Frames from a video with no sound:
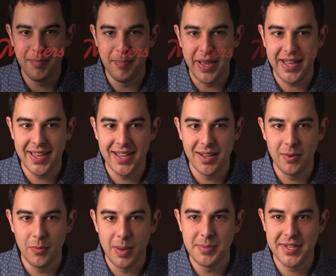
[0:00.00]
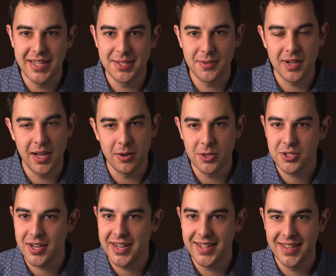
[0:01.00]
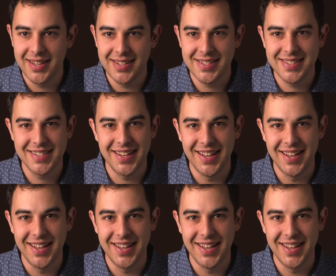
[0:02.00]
making websites for Counter-Strike clans,